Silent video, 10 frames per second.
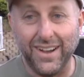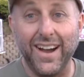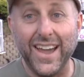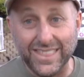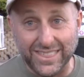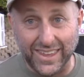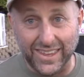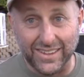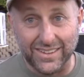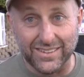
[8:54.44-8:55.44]
I
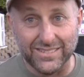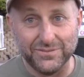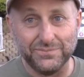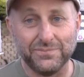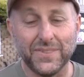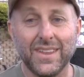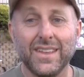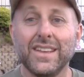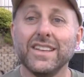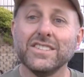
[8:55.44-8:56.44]
think
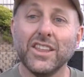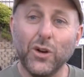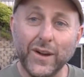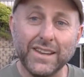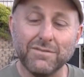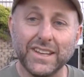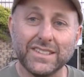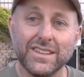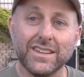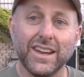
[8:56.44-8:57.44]
so the Hoyt
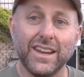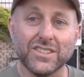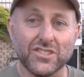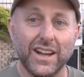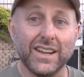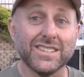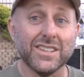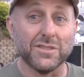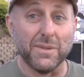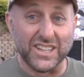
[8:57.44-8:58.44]
Invicta in Australia
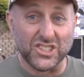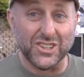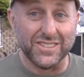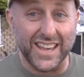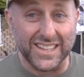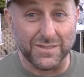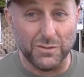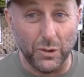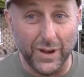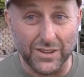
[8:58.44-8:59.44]
sells for about
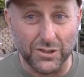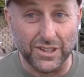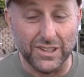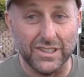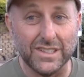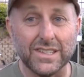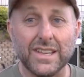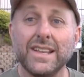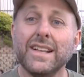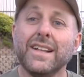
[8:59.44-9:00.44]
$2,400.
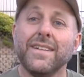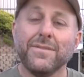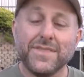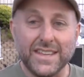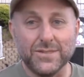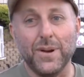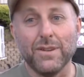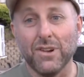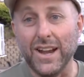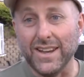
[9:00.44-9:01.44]
This
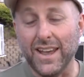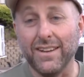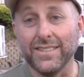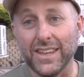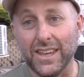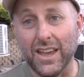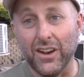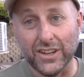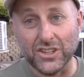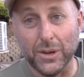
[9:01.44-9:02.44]
one right now in the
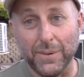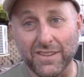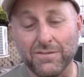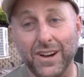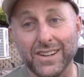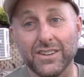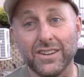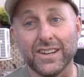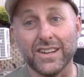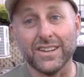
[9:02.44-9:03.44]
only shop I can find it
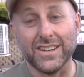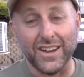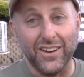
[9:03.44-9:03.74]
on in